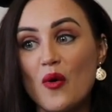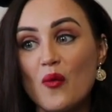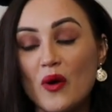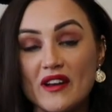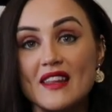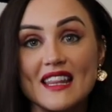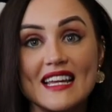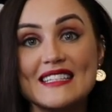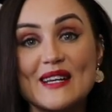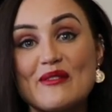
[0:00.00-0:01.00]
one of the
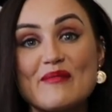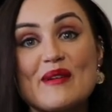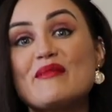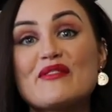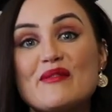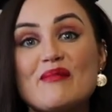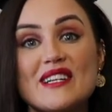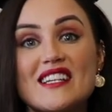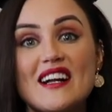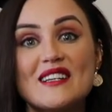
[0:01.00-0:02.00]
things I remember from my
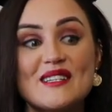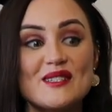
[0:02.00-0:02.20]
childhood,